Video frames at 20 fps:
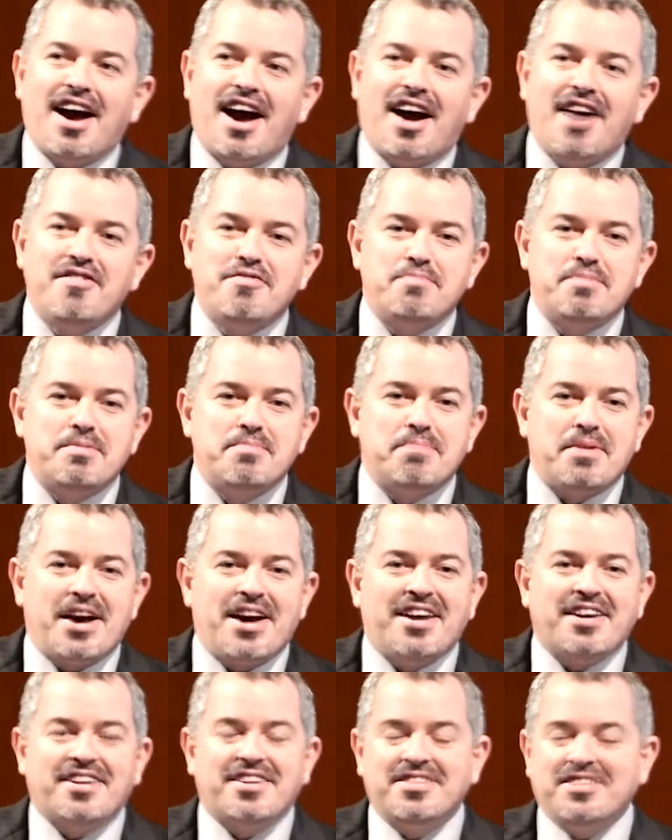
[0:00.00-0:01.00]
I've been
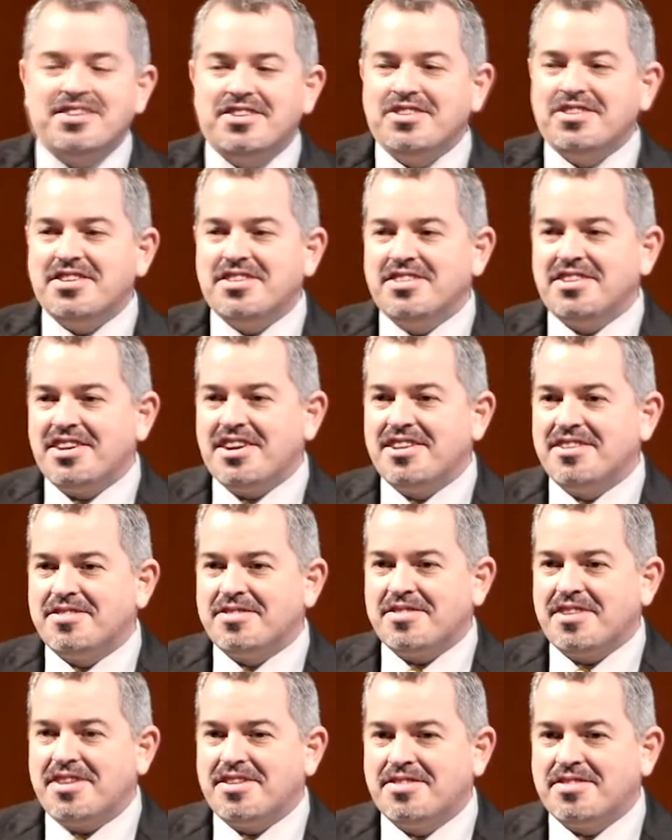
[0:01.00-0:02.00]
back in the United
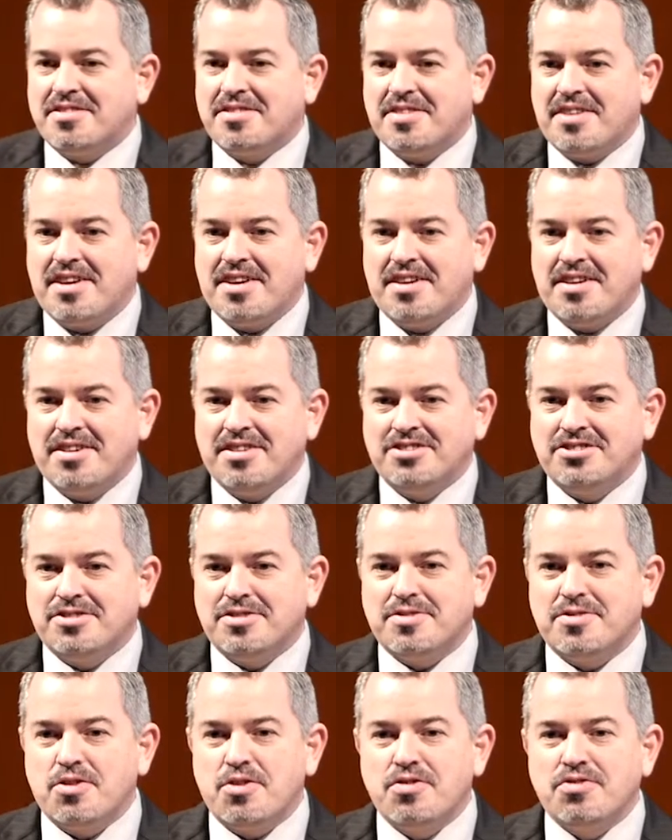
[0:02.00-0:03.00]
States
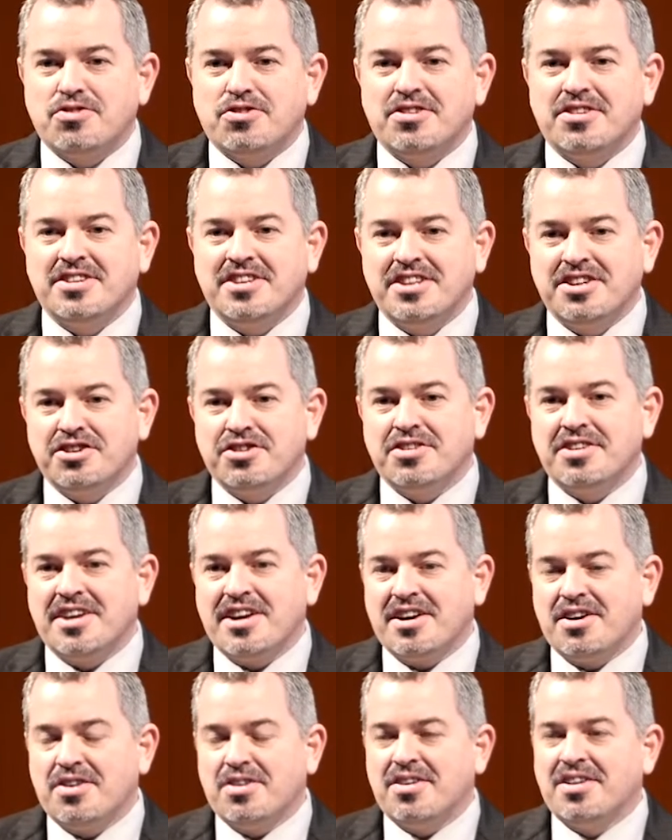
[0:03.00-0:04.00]
just over a year
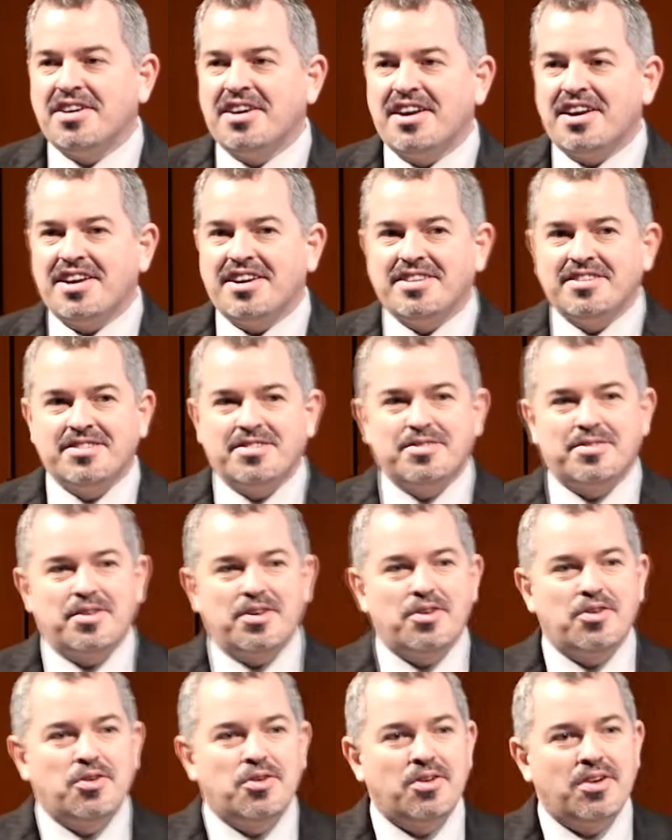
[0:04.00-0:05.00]
now, and
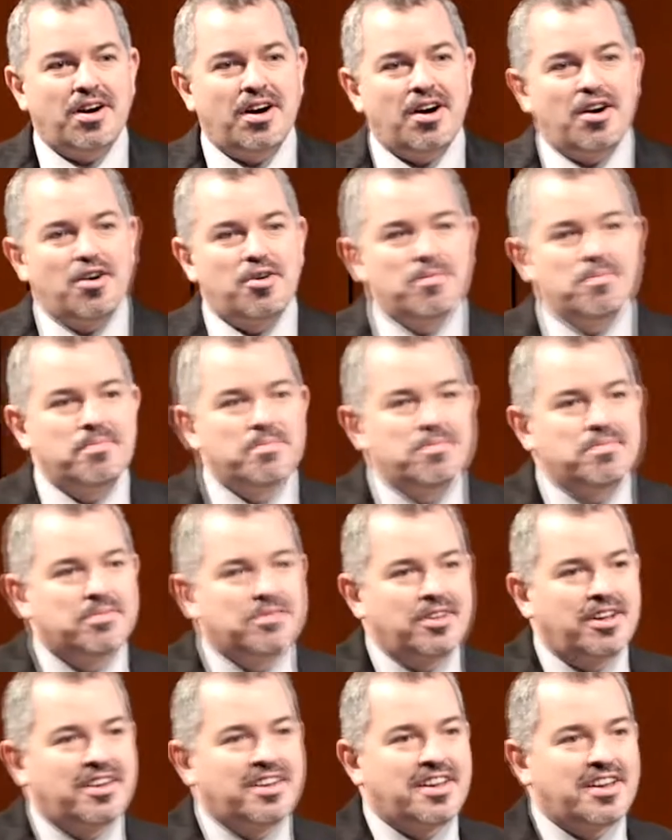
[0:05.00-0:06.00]
so
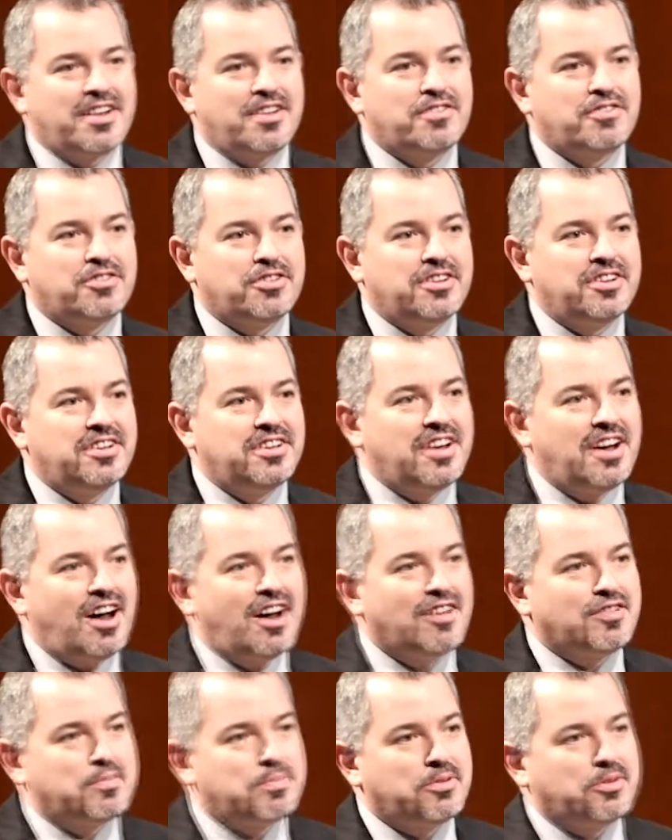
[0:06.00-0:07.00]
like every
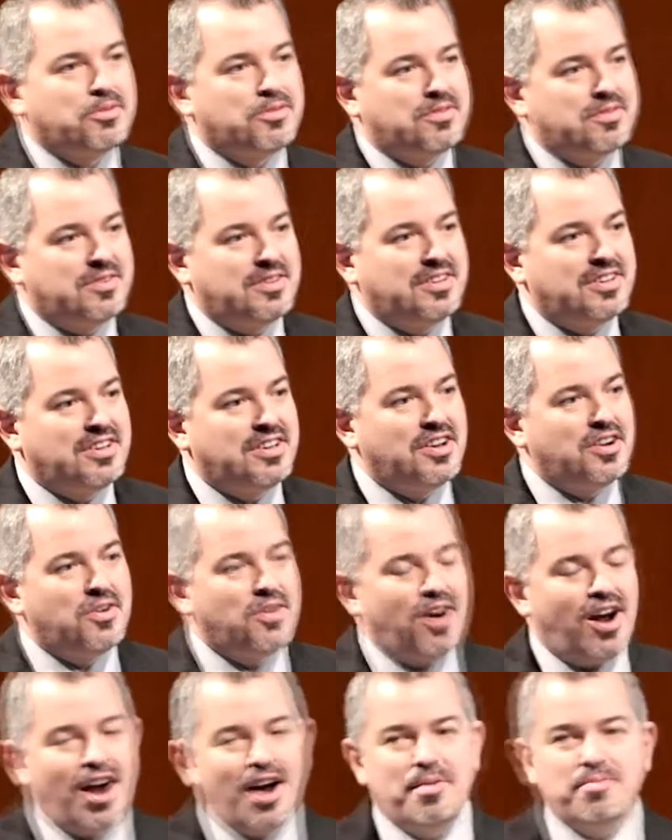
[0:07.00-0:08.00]
hospital
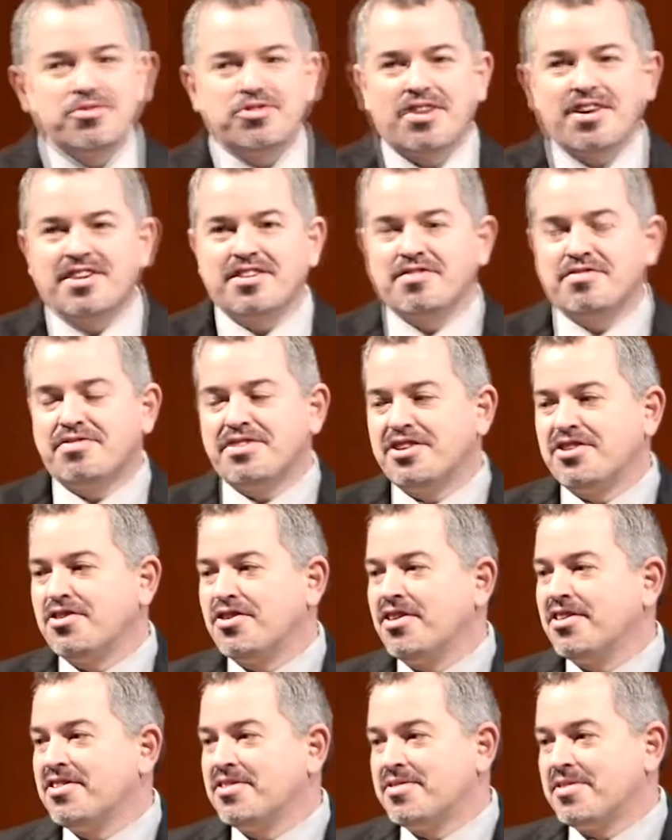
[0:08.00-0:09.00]
CEO, I'm trying to
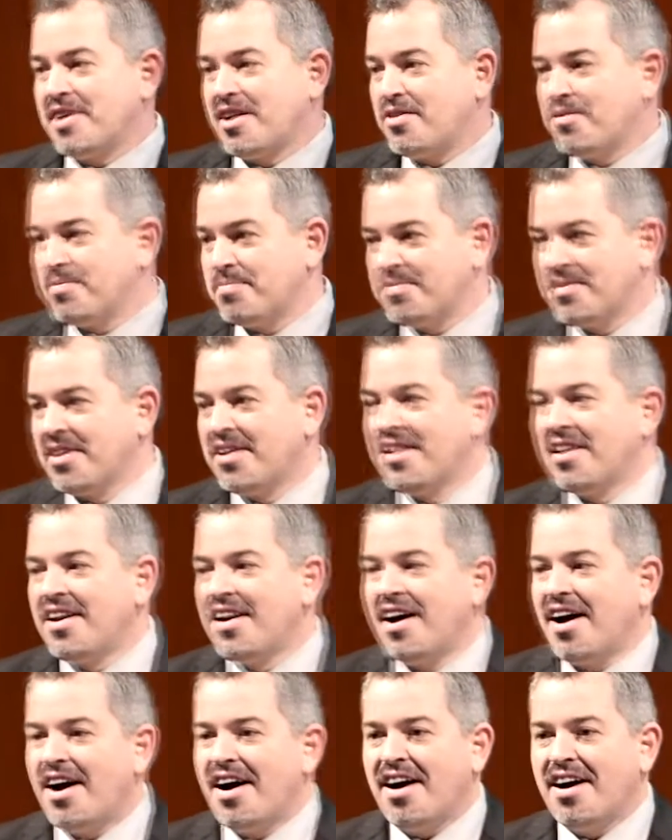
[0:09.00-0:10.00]
figure all this out.
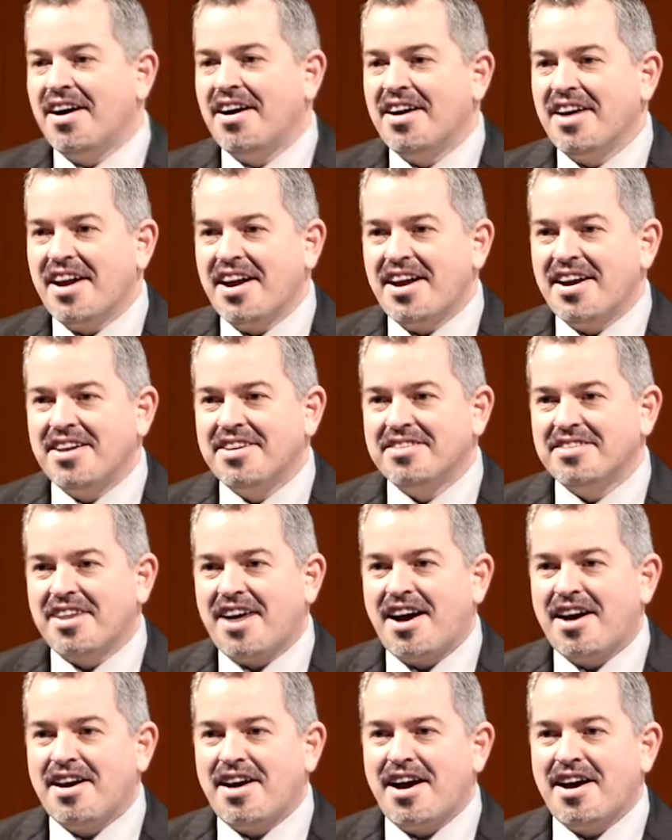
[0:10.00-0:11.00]
And
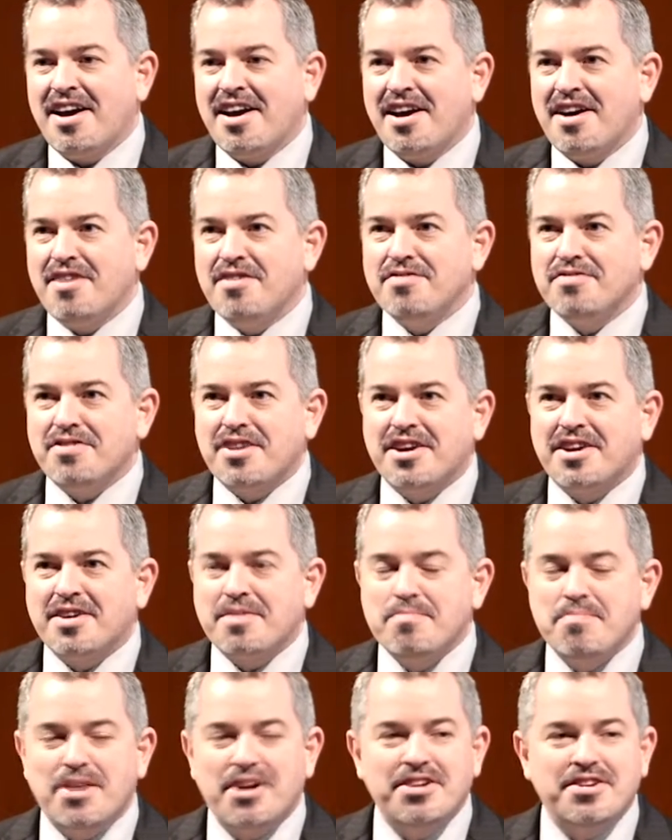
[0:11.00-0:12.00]
I have a
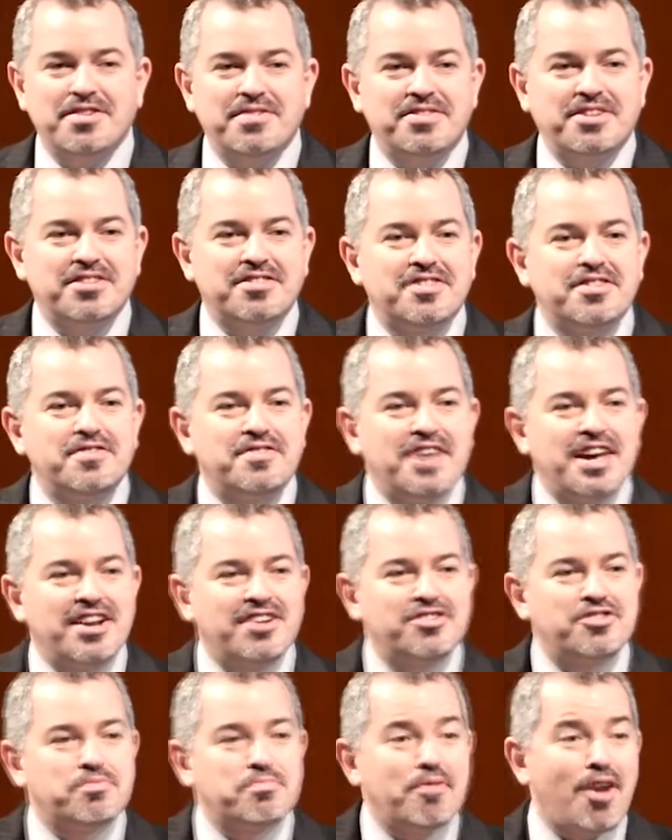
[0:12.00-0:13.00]
competitive
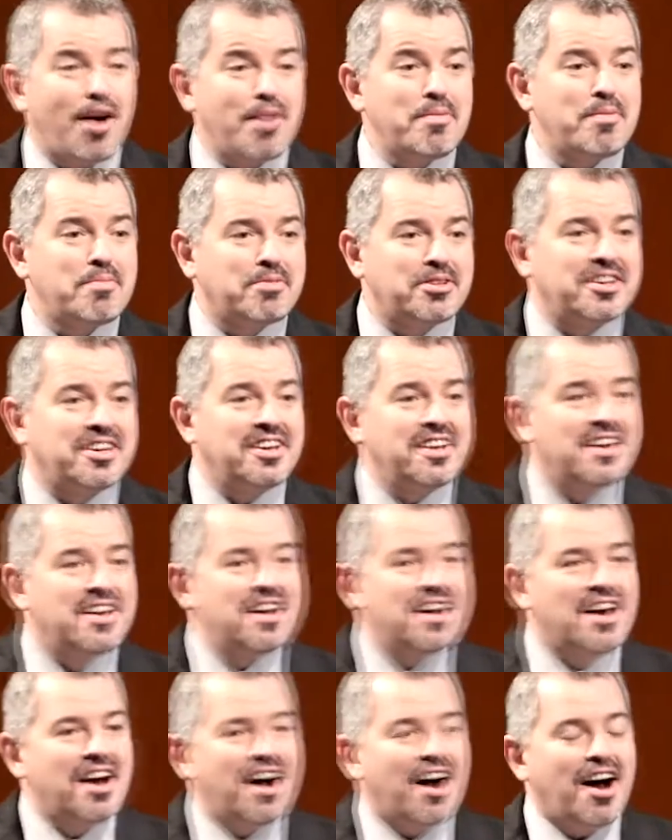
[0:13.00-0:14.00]
disadvantage, probably,
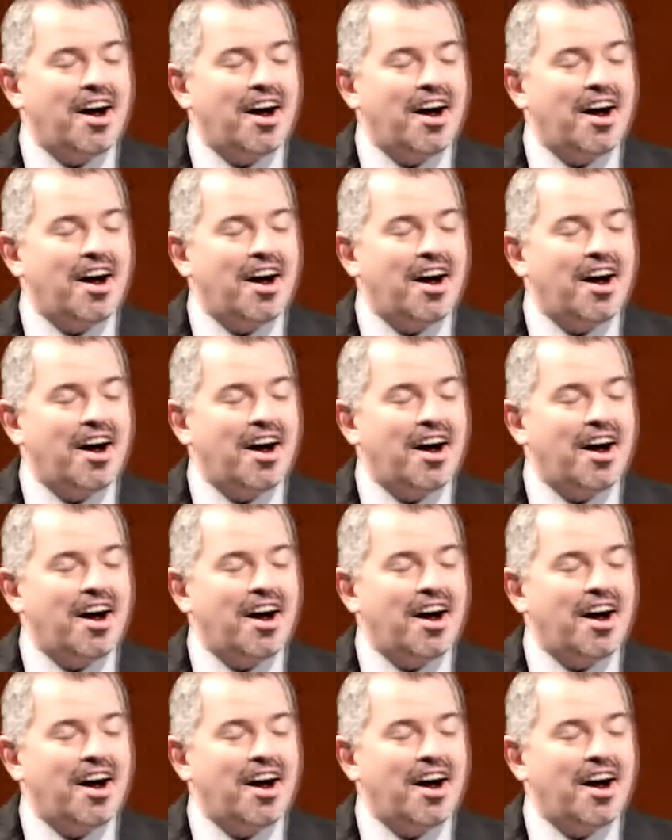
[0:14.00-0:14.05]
